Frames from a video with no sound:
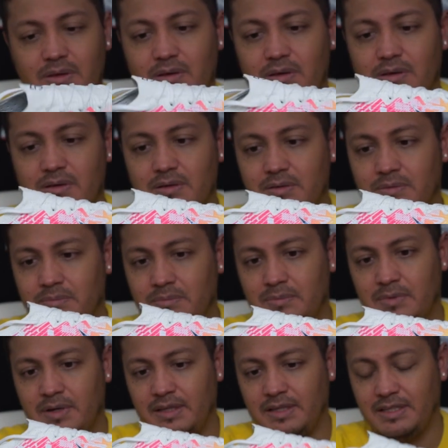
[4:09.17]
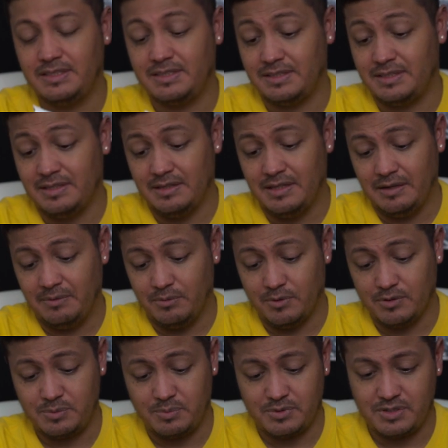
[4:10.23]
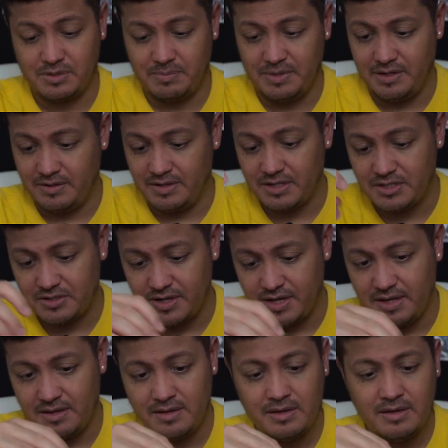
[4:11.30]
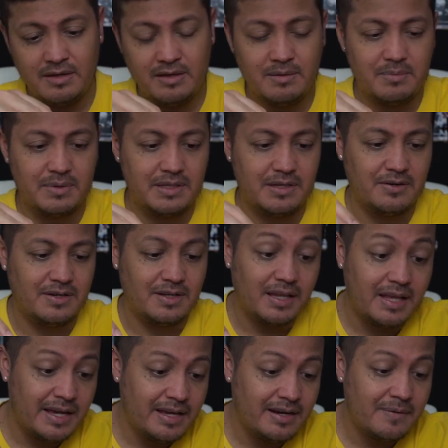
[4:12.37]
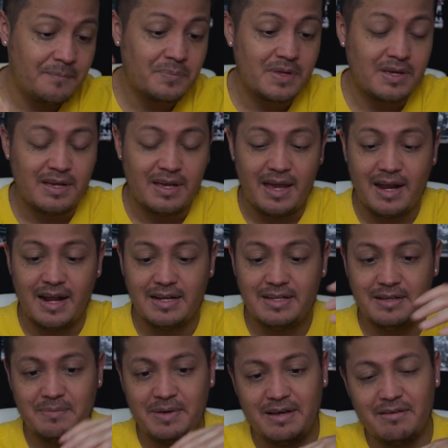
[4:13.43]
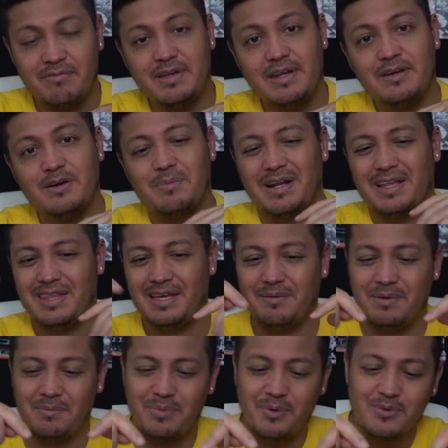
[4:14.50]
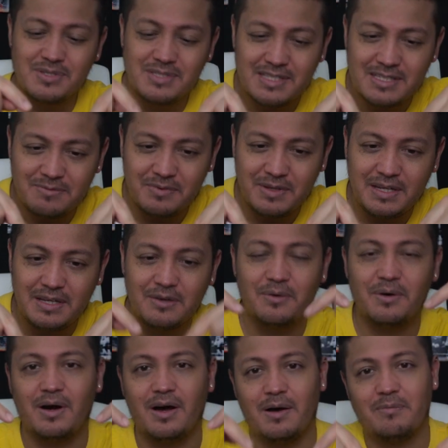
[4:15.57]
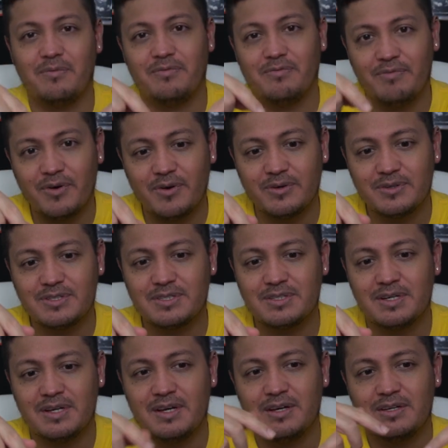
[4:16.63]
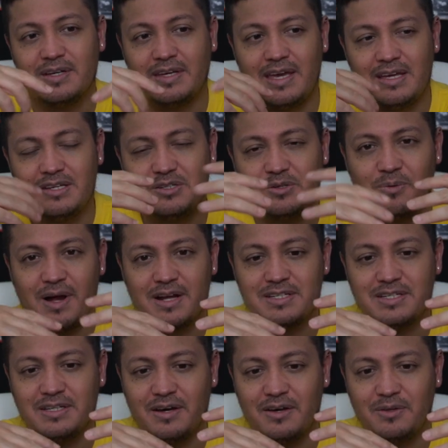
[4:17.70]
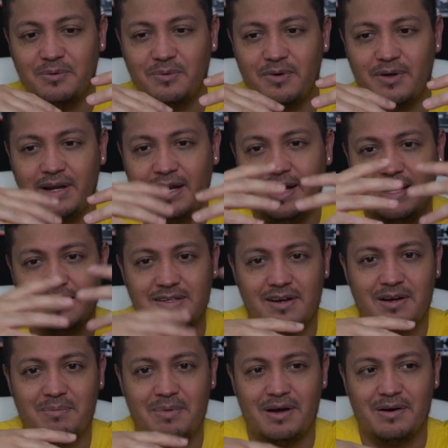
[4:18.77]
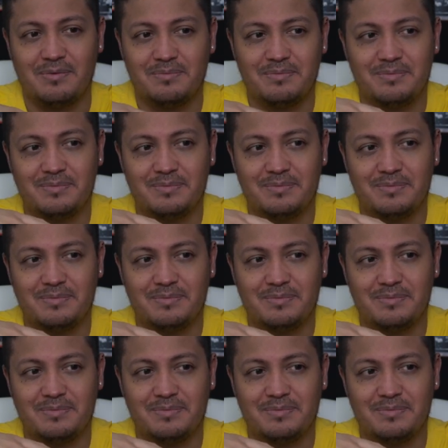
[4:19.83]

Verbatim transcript: Um, and these they were supposed to be here yesterday, but they were delayed. And I did make a video, but I think I'm gonna post this video up first in case you watch the other one, and I talk about